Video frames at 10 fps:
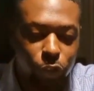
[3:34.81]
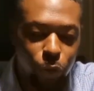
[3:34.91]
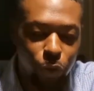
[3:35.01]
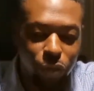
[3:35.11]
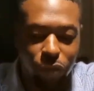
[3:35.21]

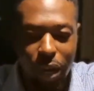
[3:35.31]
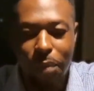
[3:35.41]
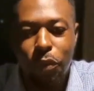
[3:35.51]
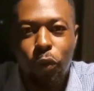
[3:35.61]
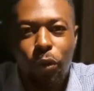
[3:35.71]
So you've
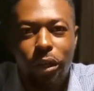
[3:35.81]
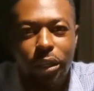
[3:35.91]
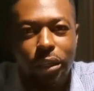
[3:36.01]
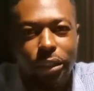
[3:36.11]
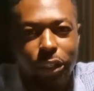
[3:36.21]
come to
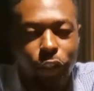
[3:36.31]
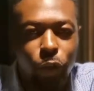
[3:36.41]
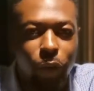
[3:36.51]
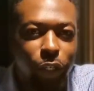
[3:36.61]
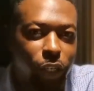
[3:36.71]
a
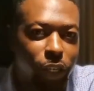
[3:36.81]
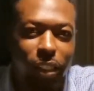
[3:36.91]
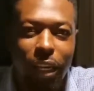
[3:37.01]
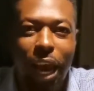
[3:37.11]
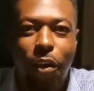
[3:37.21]
situation, a
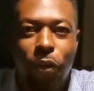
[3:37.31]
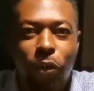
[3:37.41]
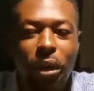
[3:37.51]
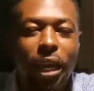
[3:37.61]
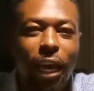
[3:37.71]
scenario,